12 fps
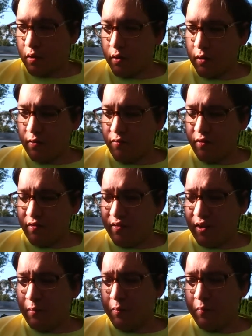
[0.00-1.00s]
And if you're
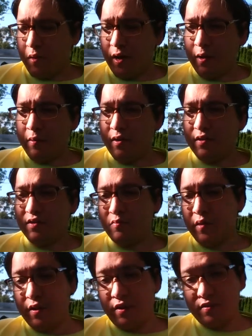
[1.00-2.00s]
stopping by because of
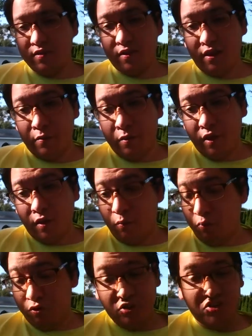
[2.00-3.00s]
my cousin Kimmy,
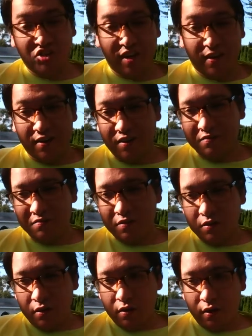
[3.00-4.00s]
appreciate it.
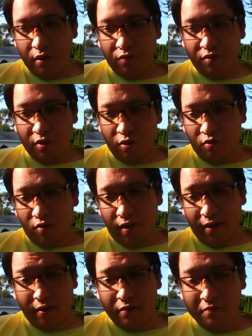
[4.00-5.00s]
If you don't
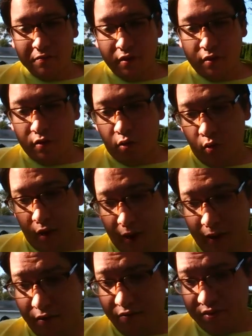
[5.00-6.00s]
like, you don't
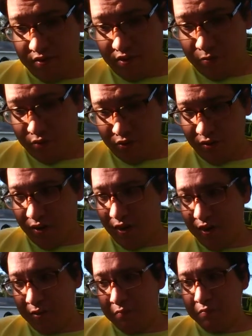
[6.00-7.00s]
have to
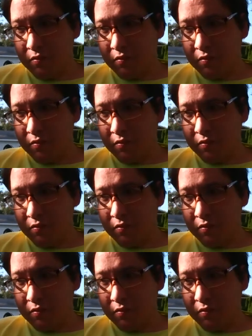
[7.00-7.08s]
subscribe.